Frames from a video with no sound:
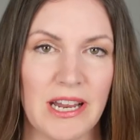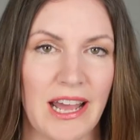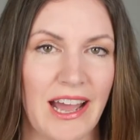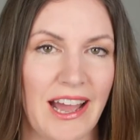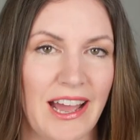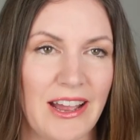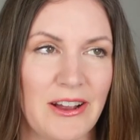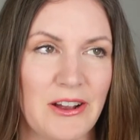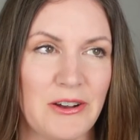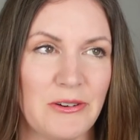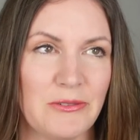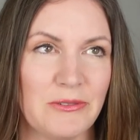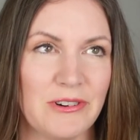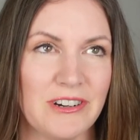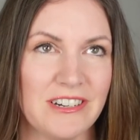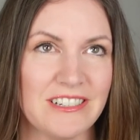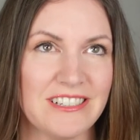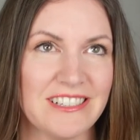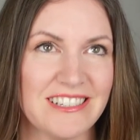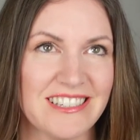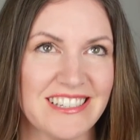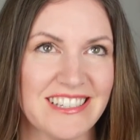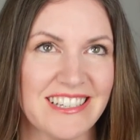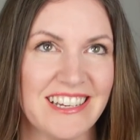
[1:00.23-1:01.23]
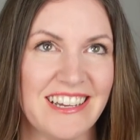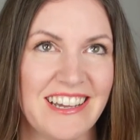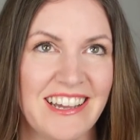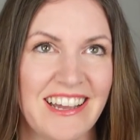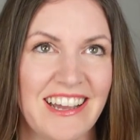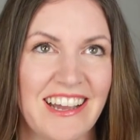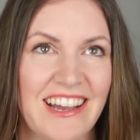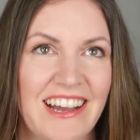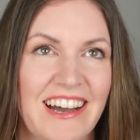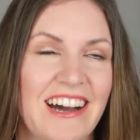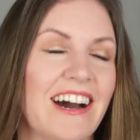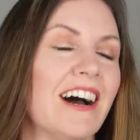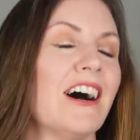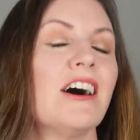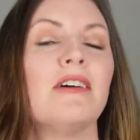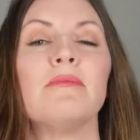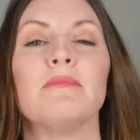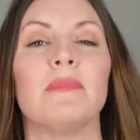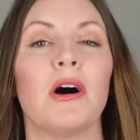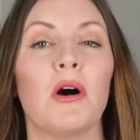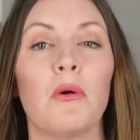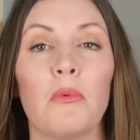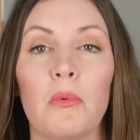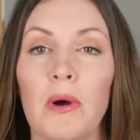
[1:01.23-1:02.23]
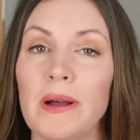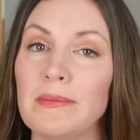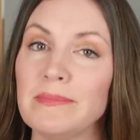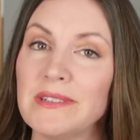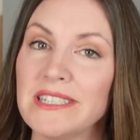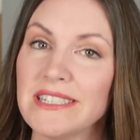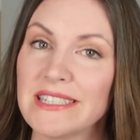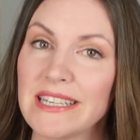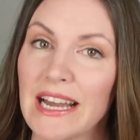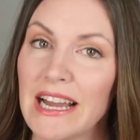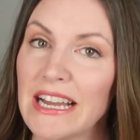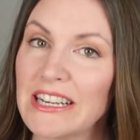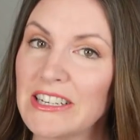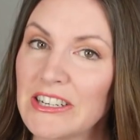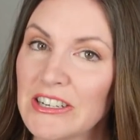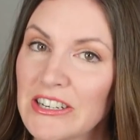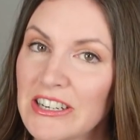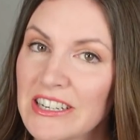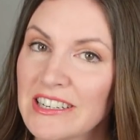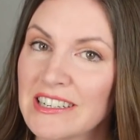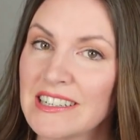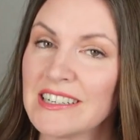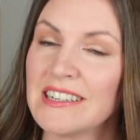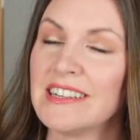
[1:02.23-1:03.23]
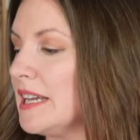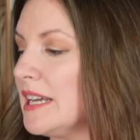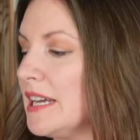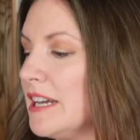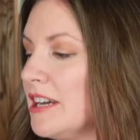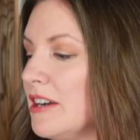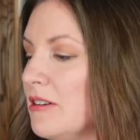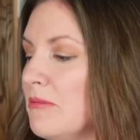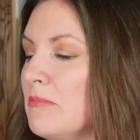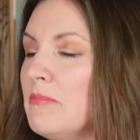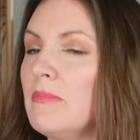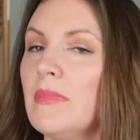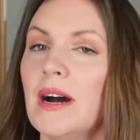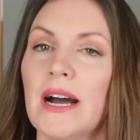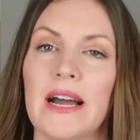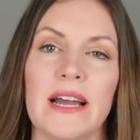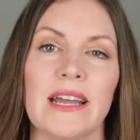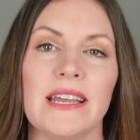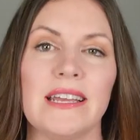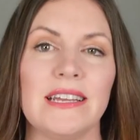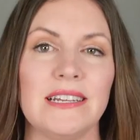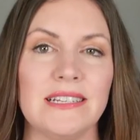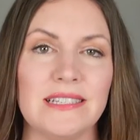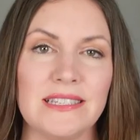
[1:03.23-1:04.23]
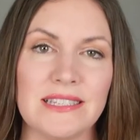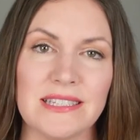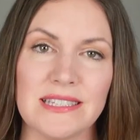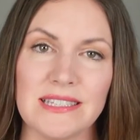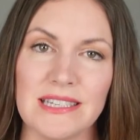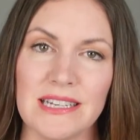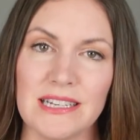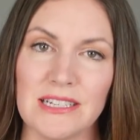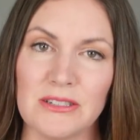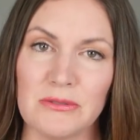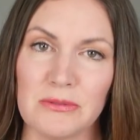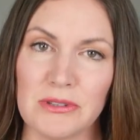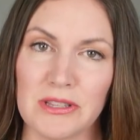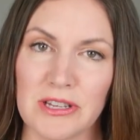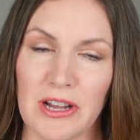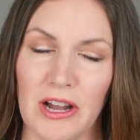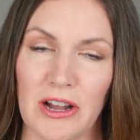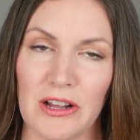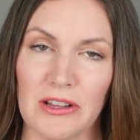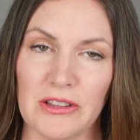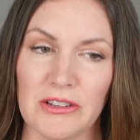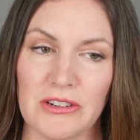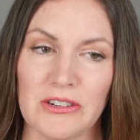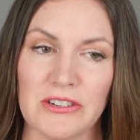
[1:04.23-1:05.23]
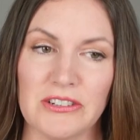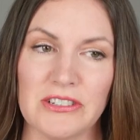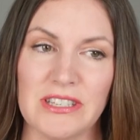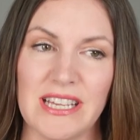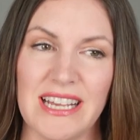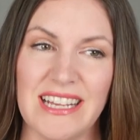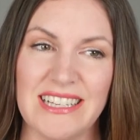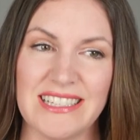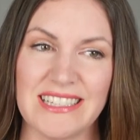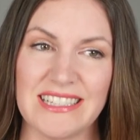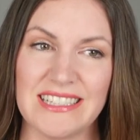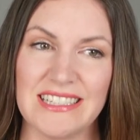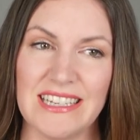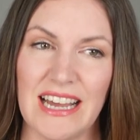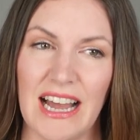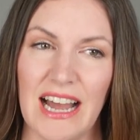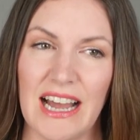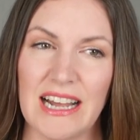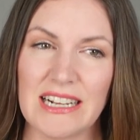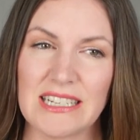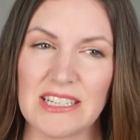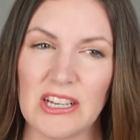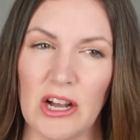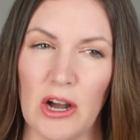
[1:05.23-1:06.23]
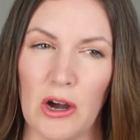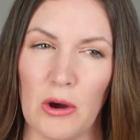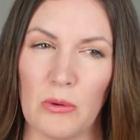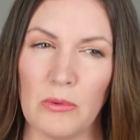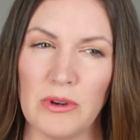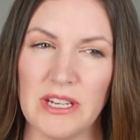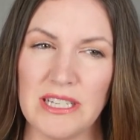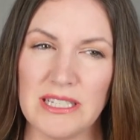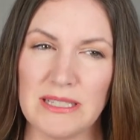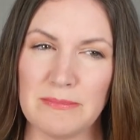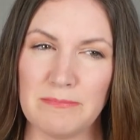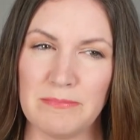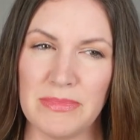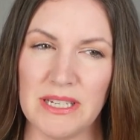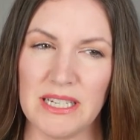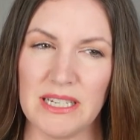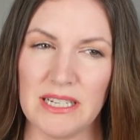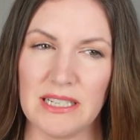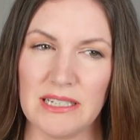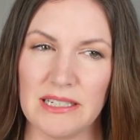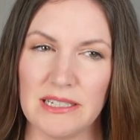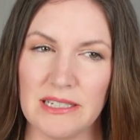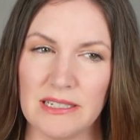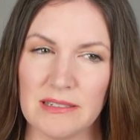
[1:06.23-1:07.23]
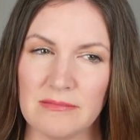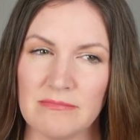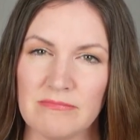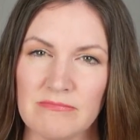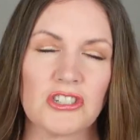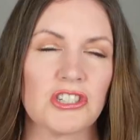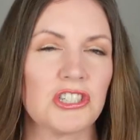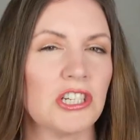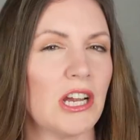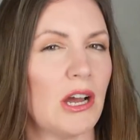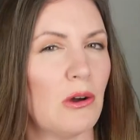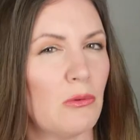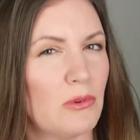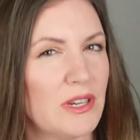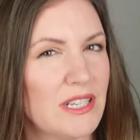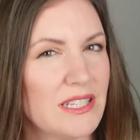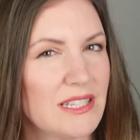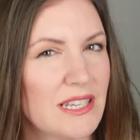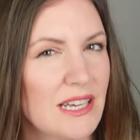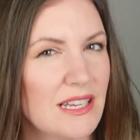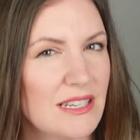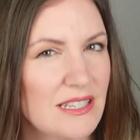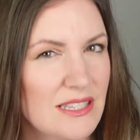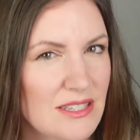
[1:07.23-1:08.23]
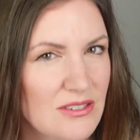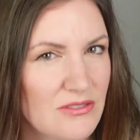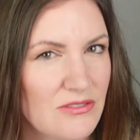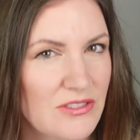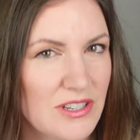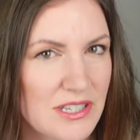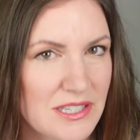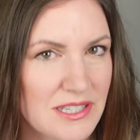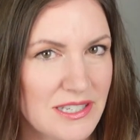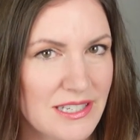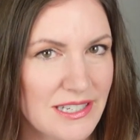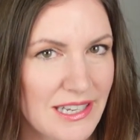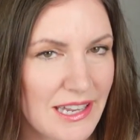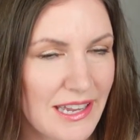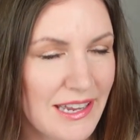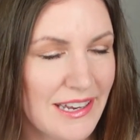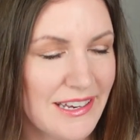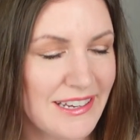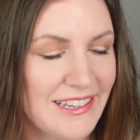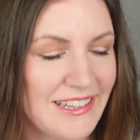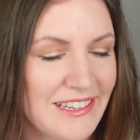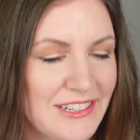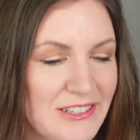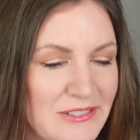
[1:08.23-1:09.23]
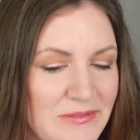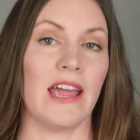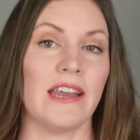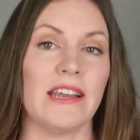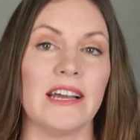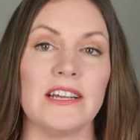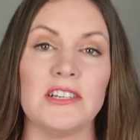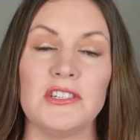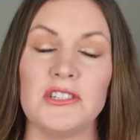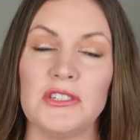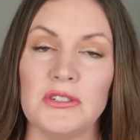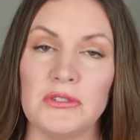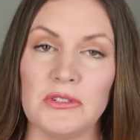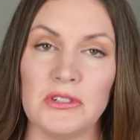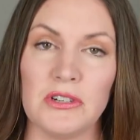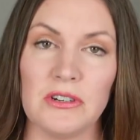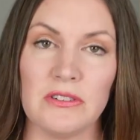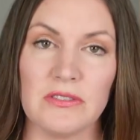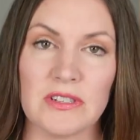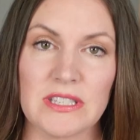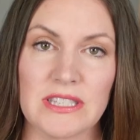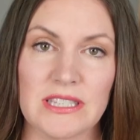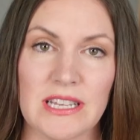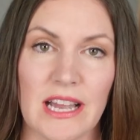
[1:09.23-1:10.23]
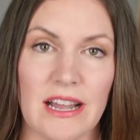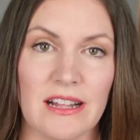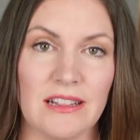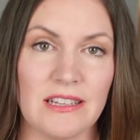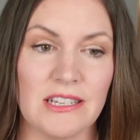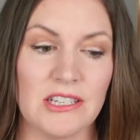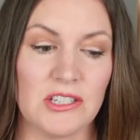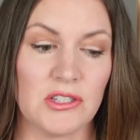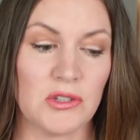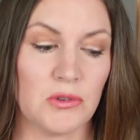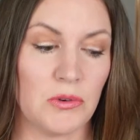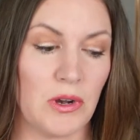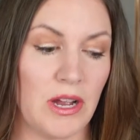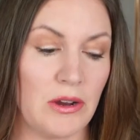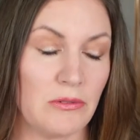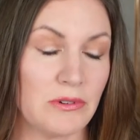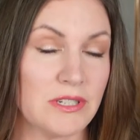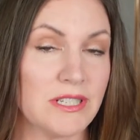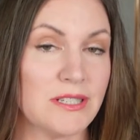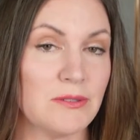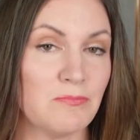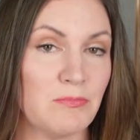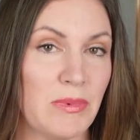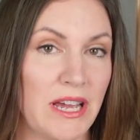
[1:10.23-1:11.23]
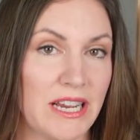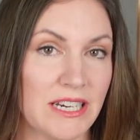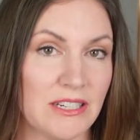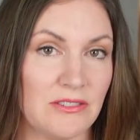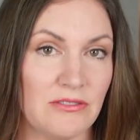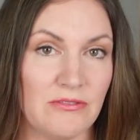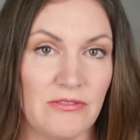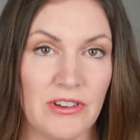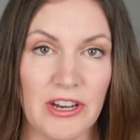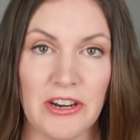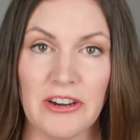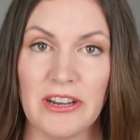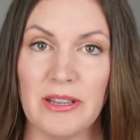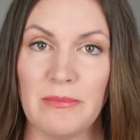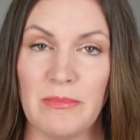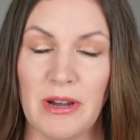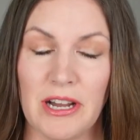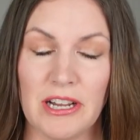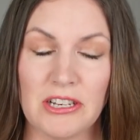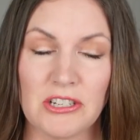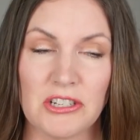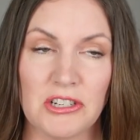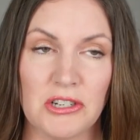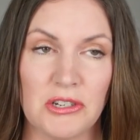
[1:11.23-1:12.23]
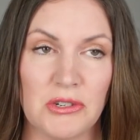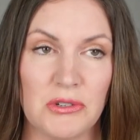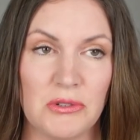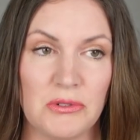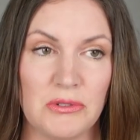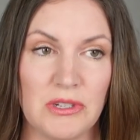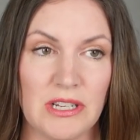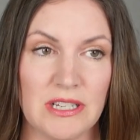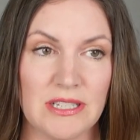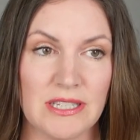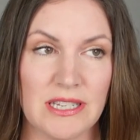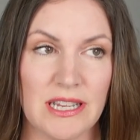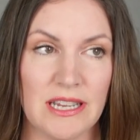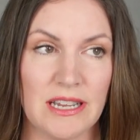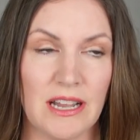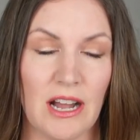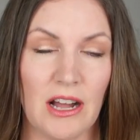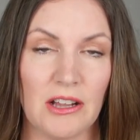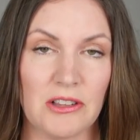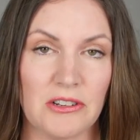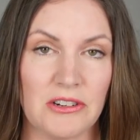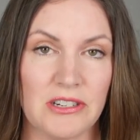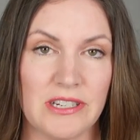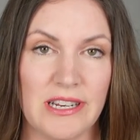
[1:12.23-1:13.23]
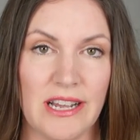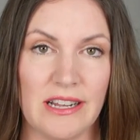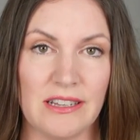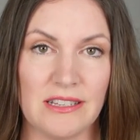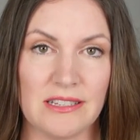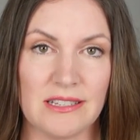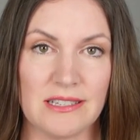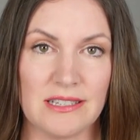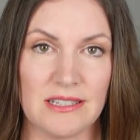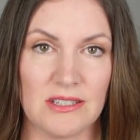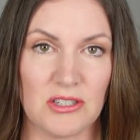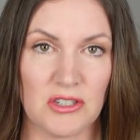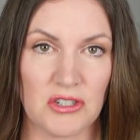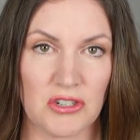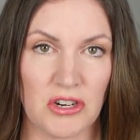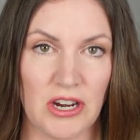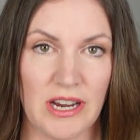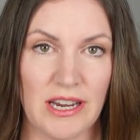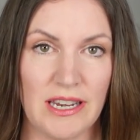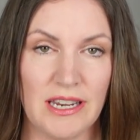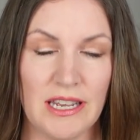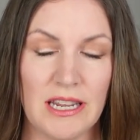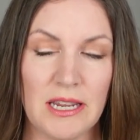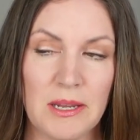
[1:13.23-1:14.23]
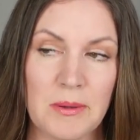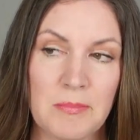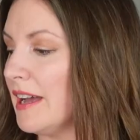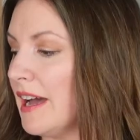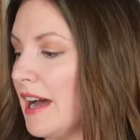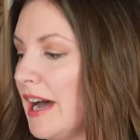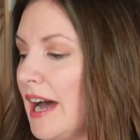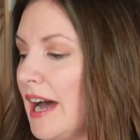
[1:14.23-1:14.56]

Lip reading: when I was a web designer, my instinct with colors has not always been, shall we say, sophisticated. And I do know of a stylist who I respect very much who does a color analysis training.